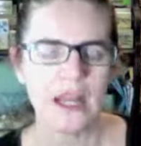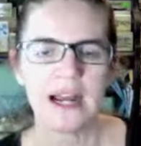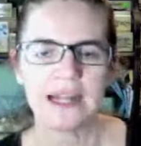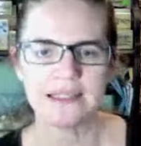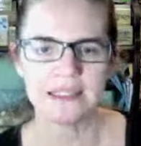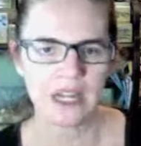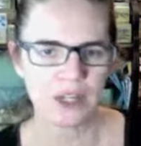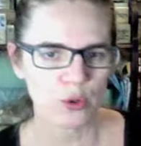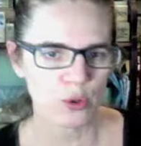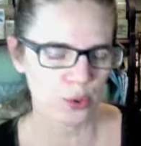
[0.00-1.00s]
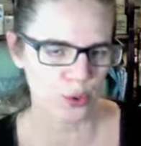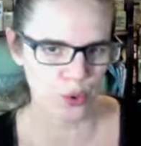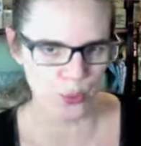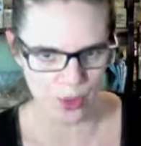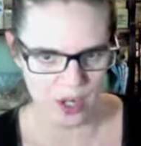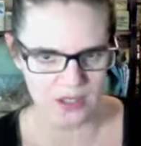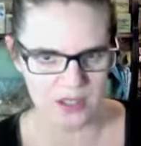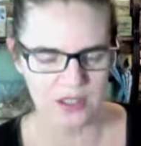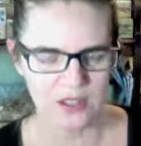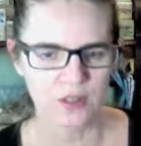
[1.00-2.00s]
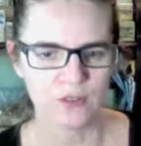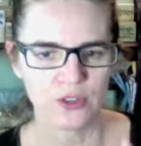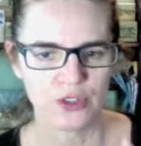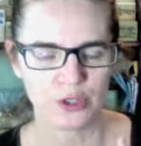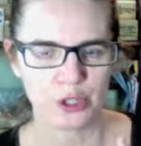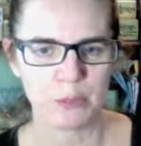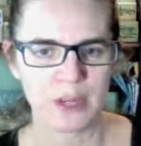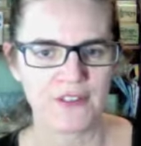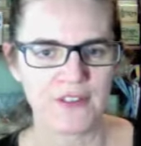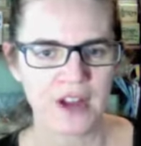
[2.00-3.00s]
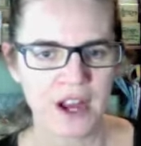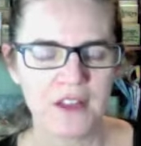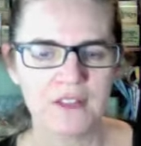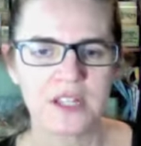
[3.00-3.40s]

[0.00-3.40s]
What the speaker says: I did not go through the whole process of the journaling by fives.